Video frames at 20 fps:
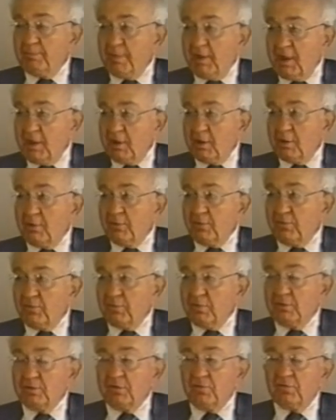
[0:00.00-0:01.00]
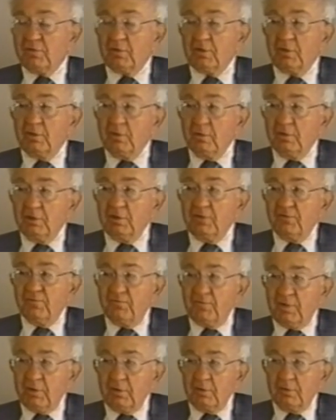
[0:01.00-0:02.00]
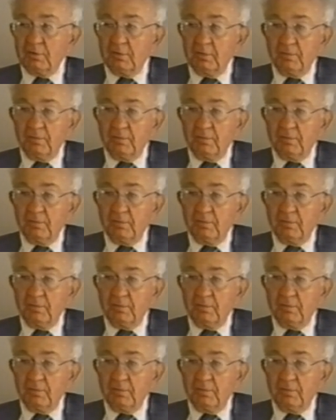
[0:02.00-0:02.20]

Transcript: bankers in the securities field,